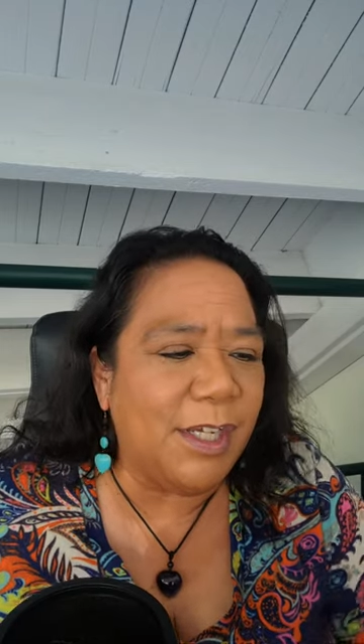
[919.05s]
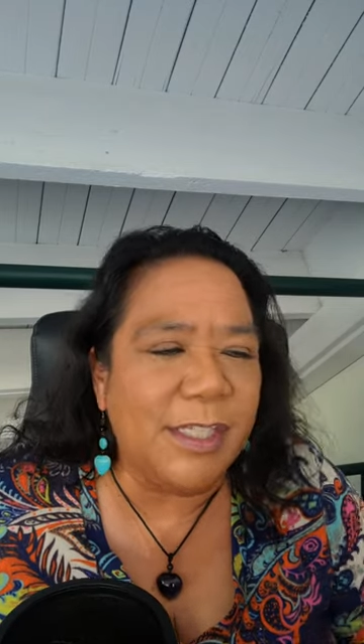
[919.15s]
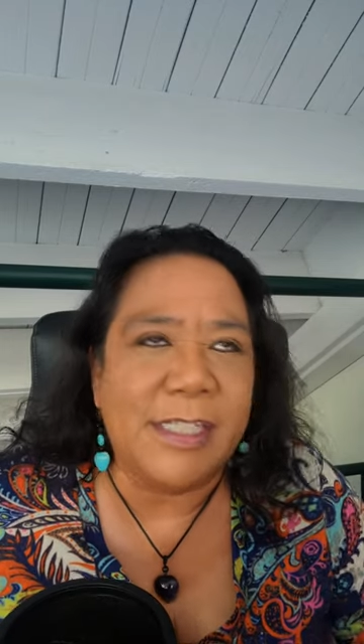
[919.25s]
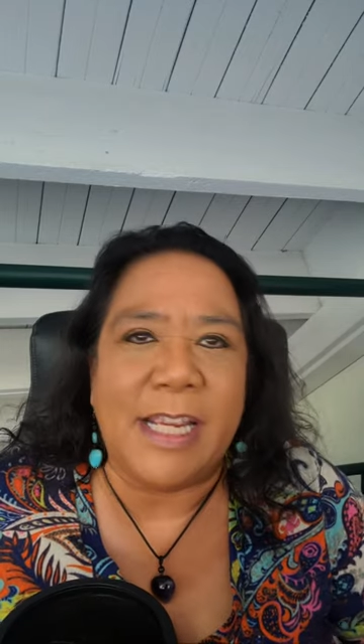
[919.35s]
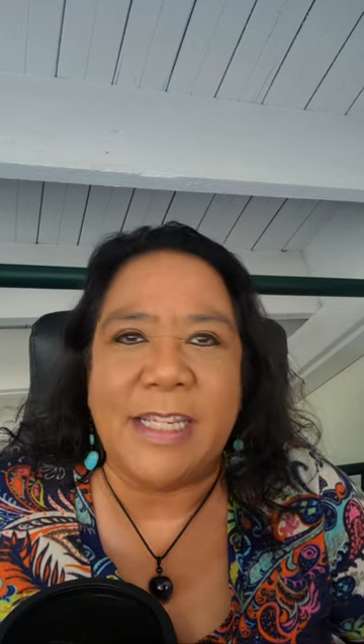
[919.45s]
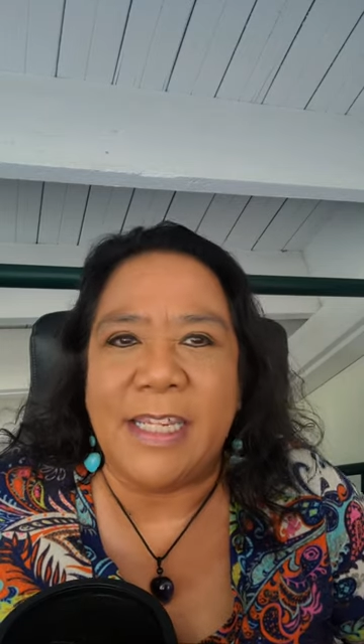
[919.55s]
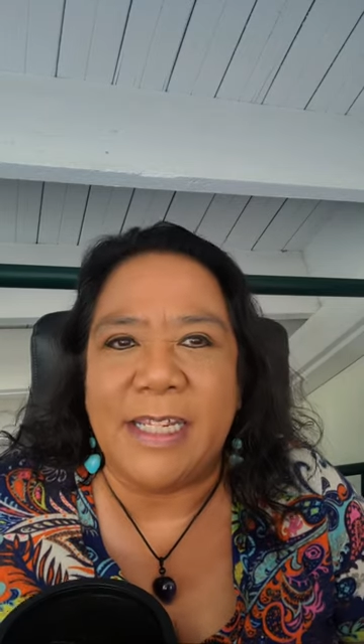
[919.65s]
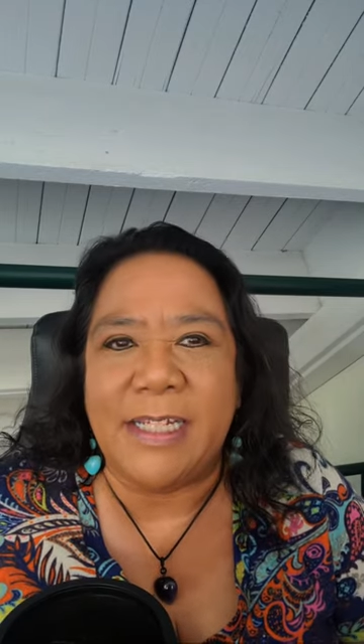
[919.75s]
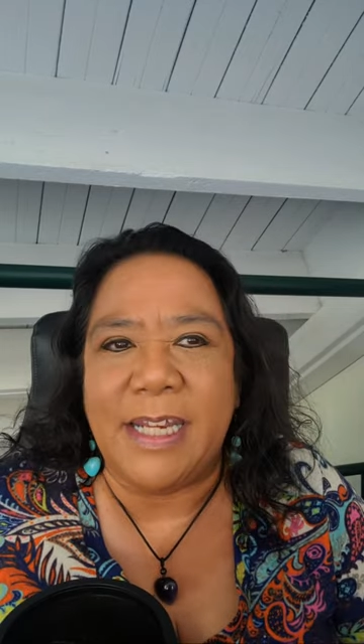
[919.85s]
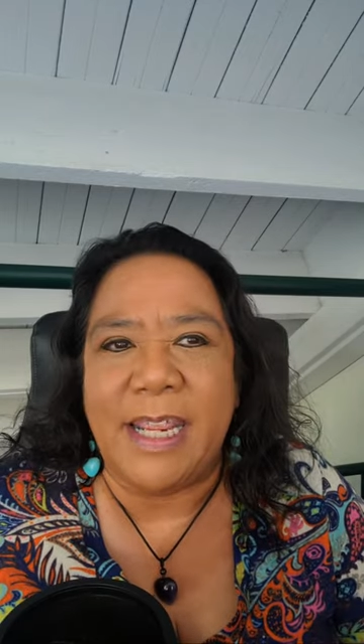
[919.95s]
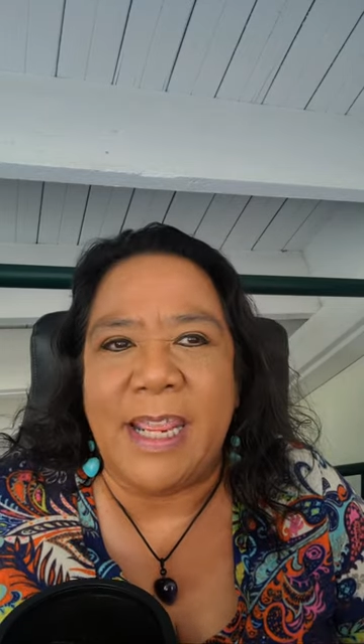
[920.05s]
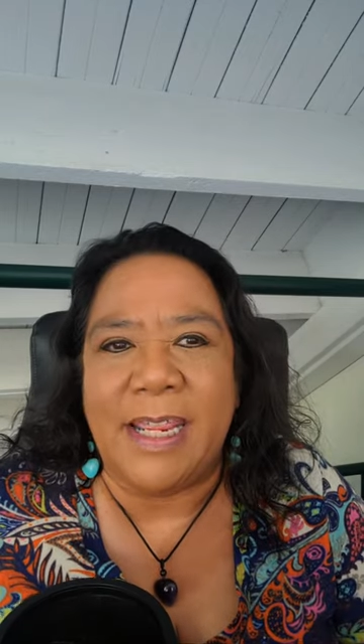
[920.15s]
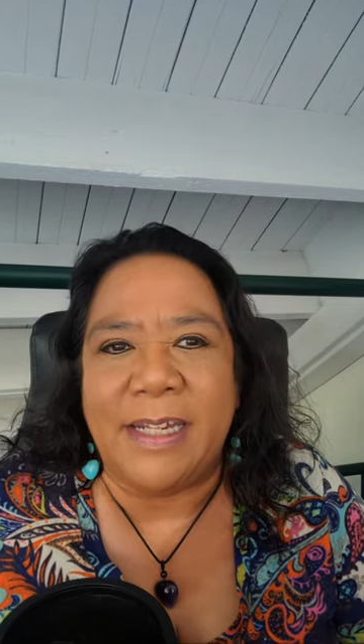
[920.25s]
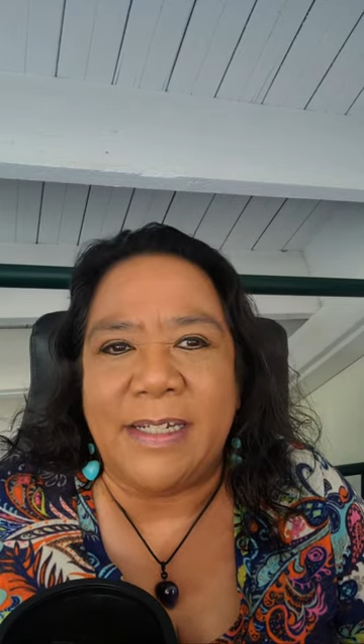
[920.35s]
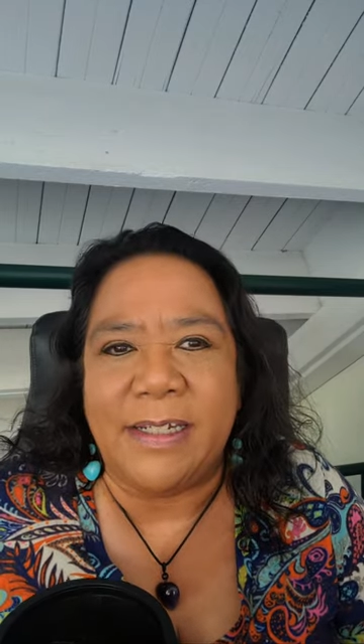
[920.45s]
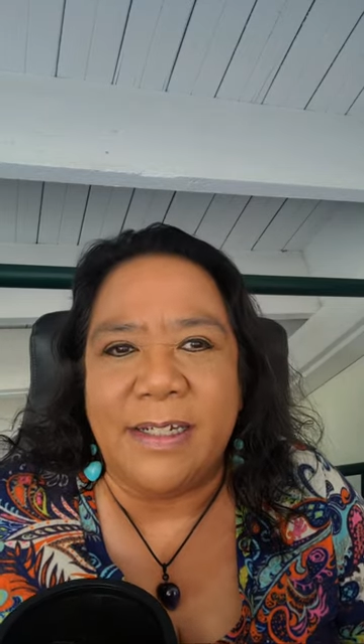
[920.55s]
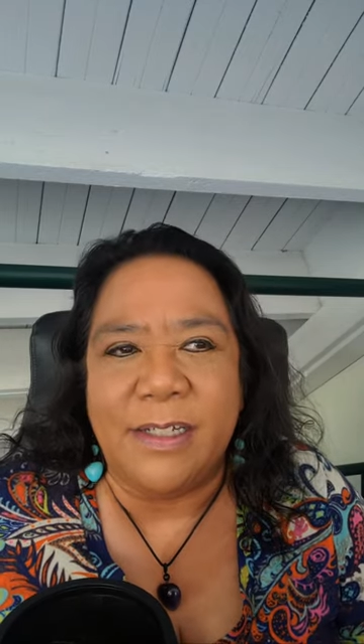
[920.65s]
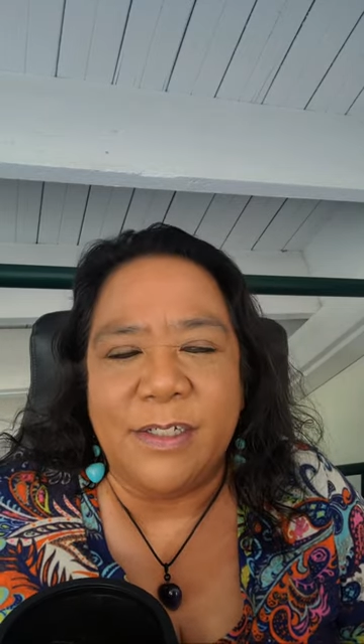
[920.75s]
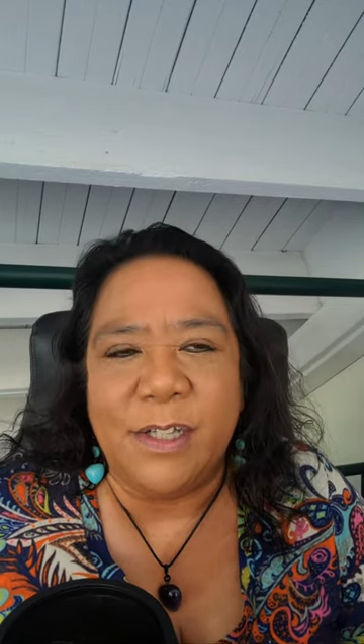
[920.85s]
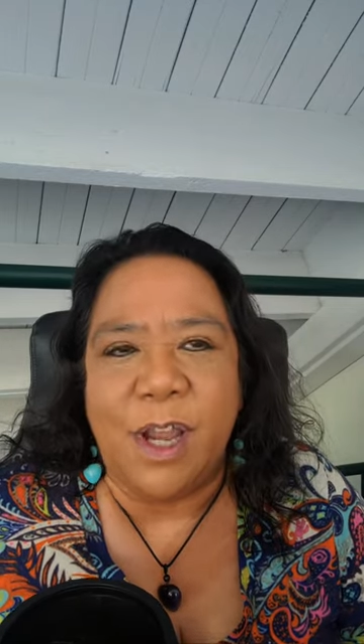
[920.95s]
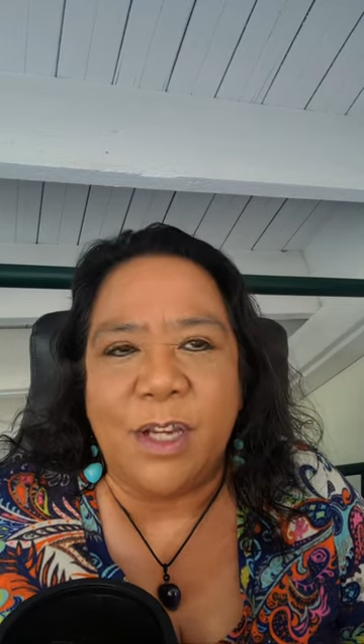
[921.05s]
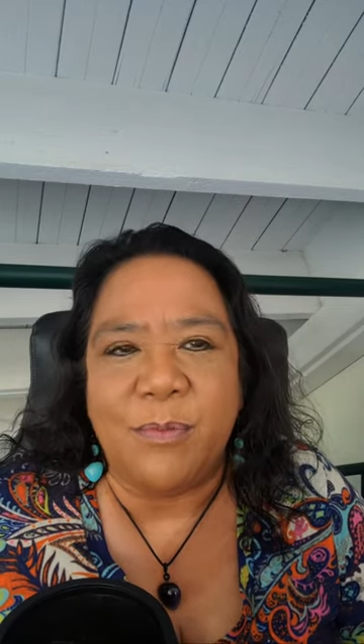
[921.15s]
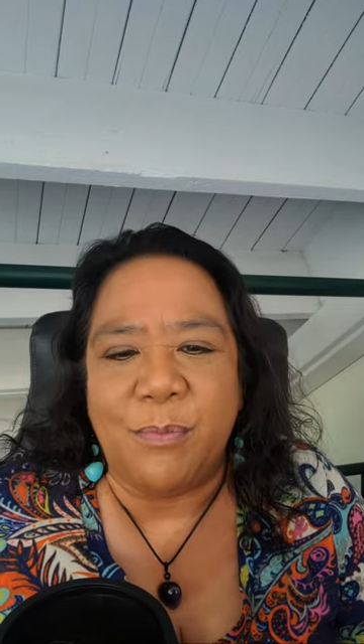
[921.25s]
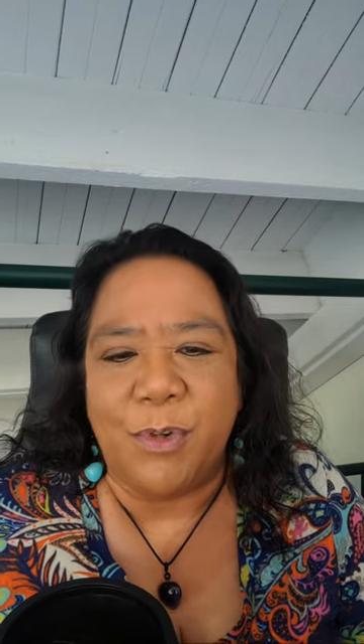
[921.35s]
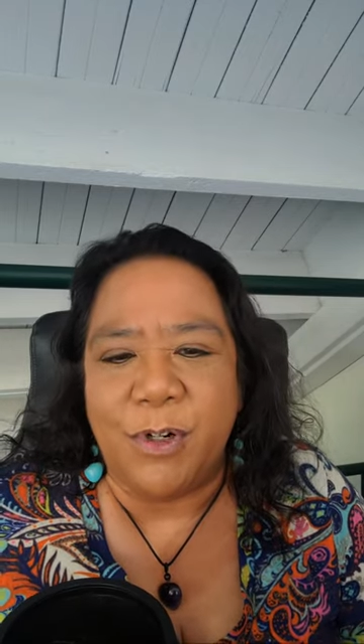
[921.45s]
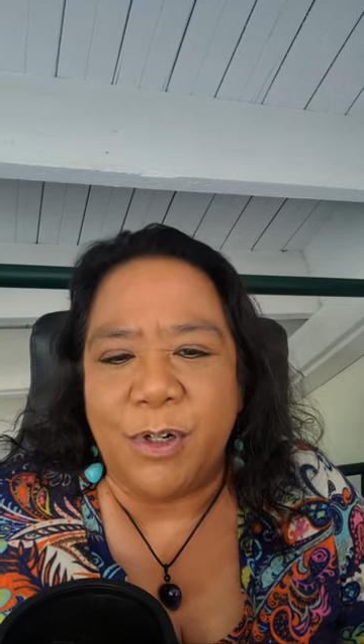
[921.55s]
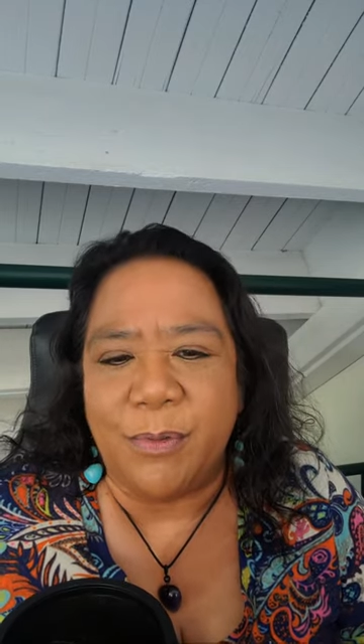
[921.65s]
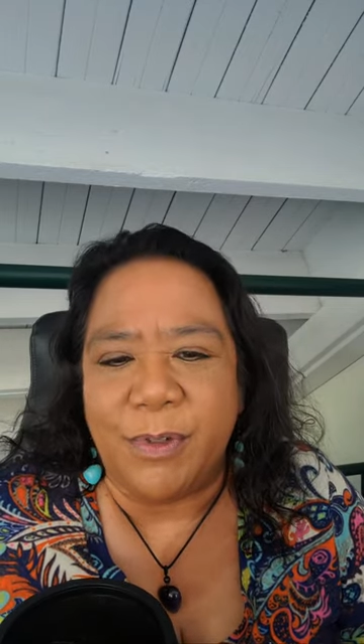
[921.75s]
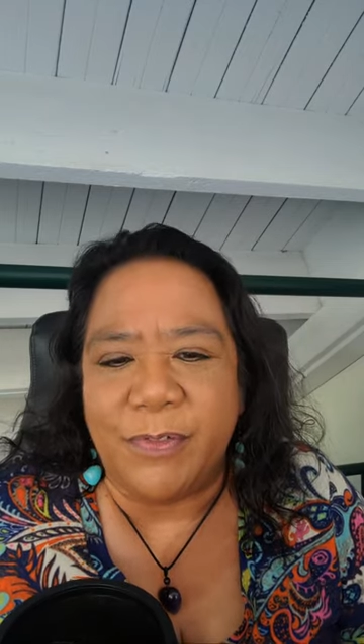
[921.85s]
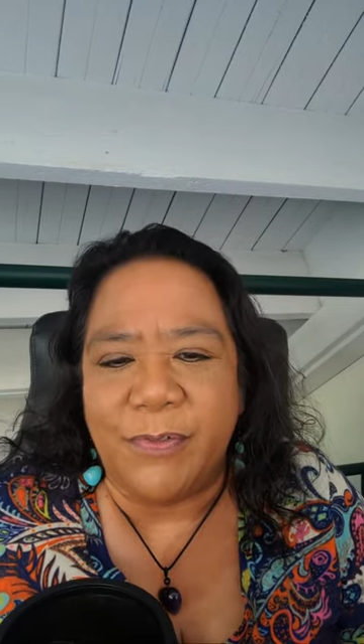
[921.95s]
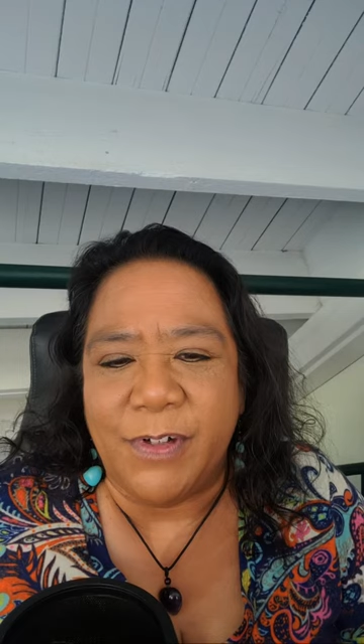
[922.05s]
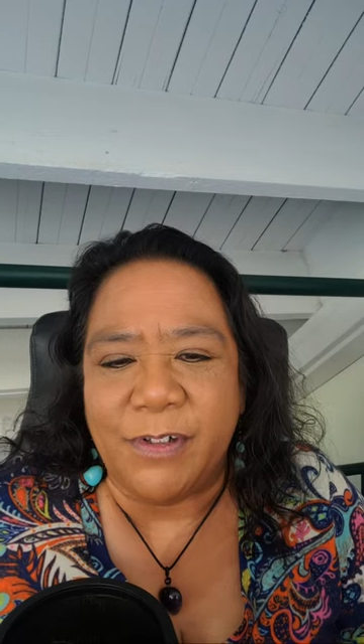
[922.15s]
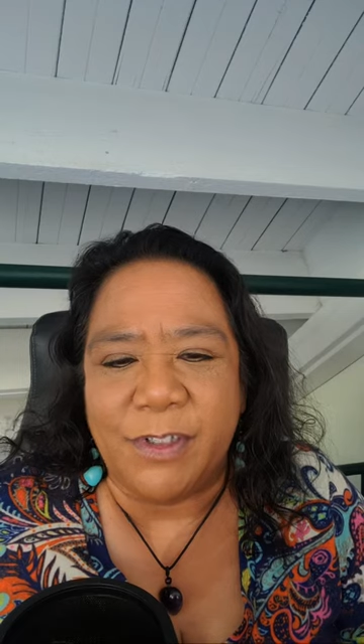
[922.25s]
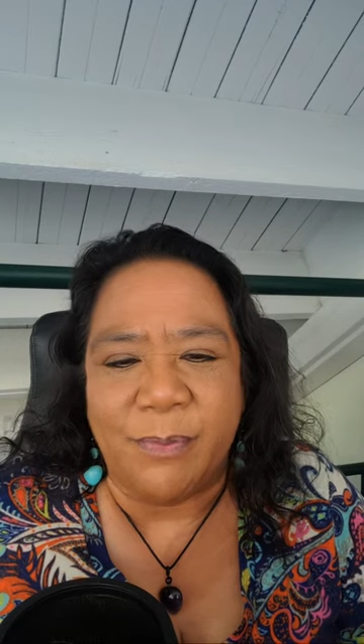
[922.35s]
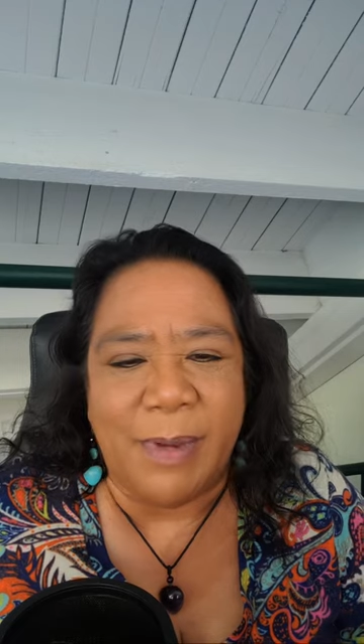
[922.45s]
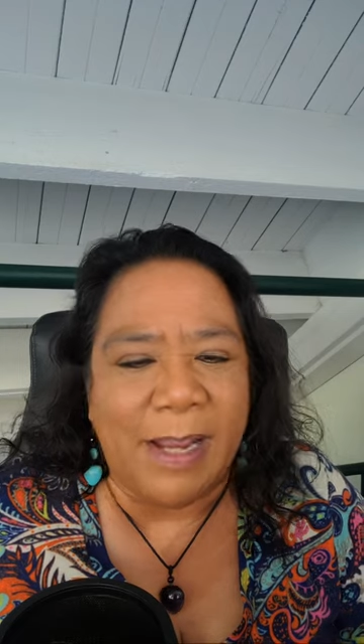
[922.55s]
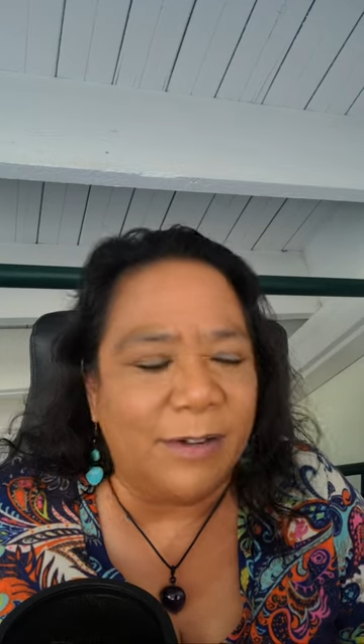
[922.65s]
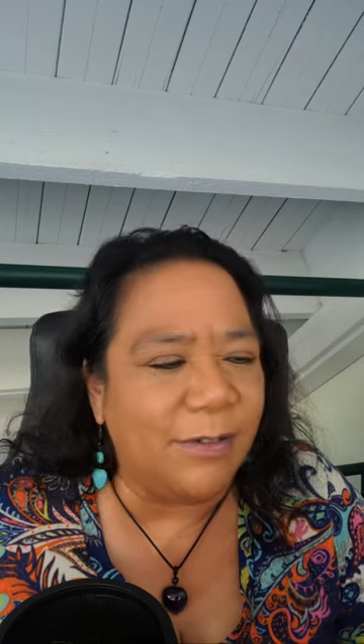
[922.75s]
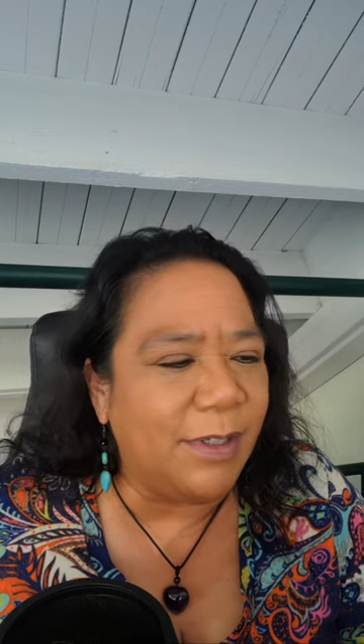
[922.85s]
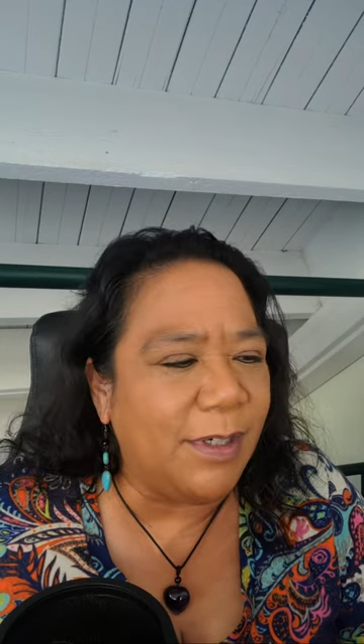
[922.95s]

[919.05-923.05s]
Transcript: check in and talk more with folks about